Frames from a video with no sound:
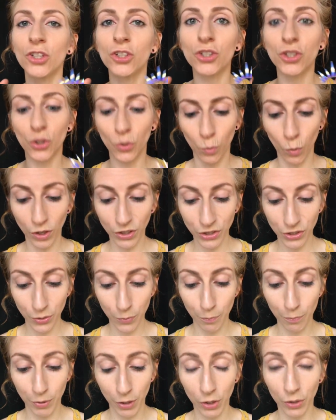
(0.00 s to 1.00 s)
So once
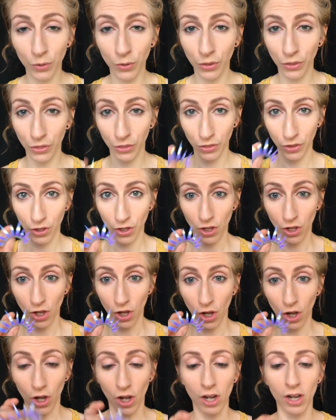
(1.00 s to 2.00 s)
both
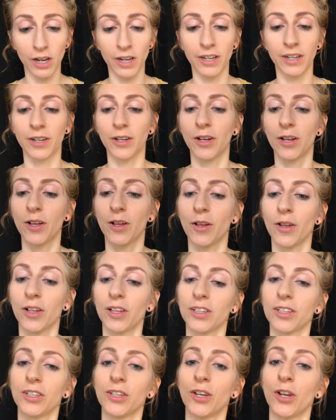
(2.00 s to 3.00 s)
are,
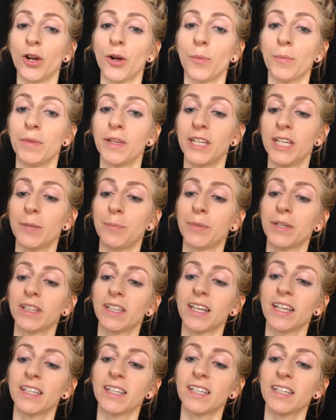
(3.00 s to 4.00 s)

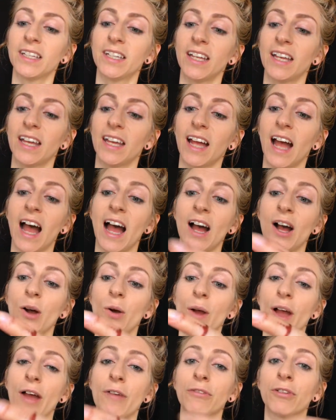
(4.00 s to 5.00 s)
manipulated
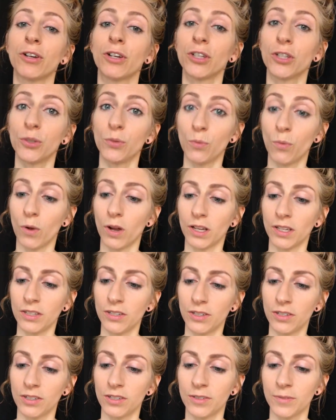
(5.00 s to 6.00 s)
however you
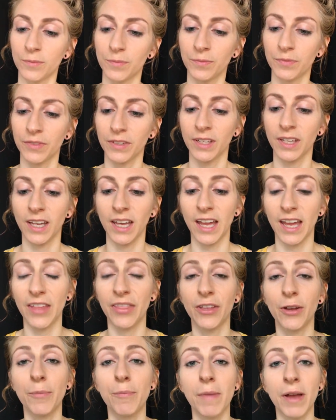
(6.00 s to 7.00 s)
want,
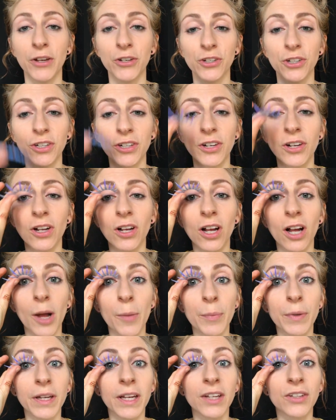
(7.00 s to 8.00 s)
and they're measured
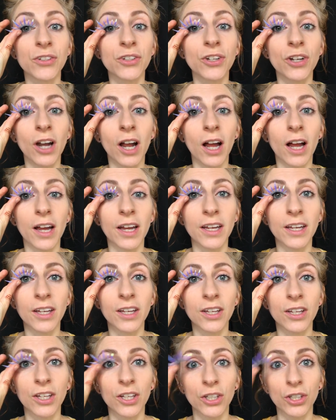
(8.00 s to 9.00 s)
up against your eye,
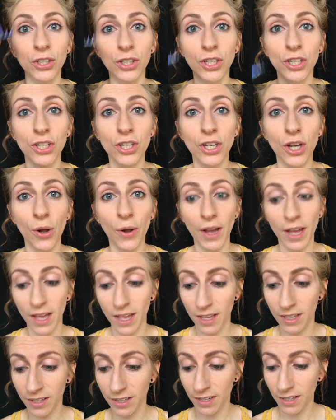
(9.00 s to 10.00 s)
you can go
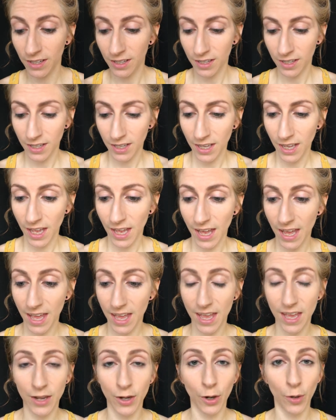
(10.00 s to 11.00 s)
ahead
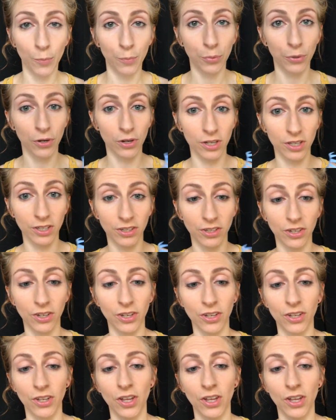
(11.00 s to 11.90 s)
and put